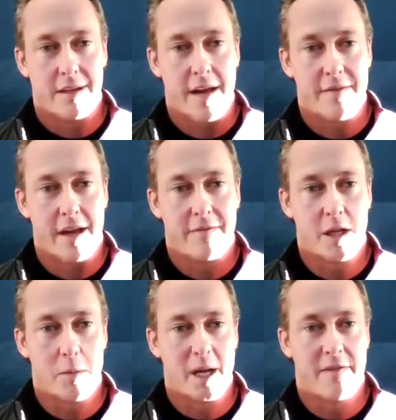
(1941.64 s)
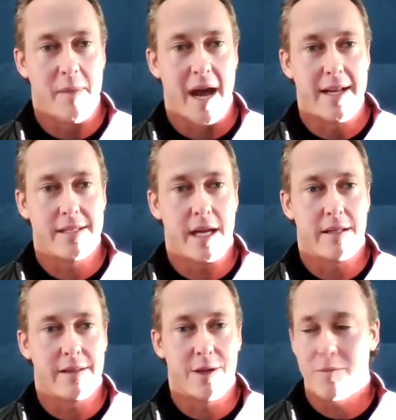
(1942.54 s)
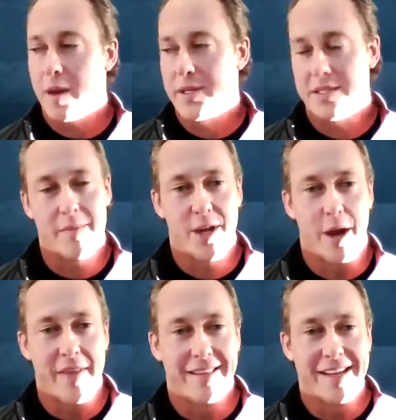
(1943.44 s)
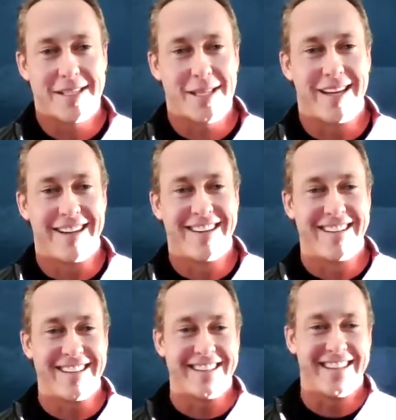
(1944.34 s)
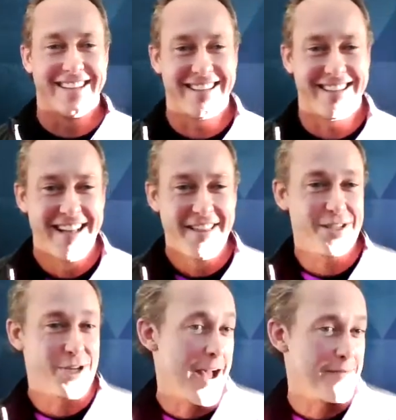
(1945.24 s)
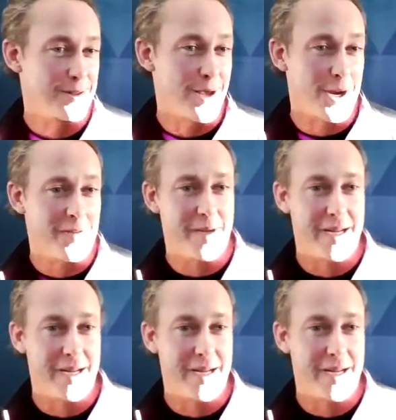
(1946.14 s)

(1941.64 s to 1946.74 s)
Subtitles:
have a little bit of a mindset that there's probably something on that list that you haven't thought of,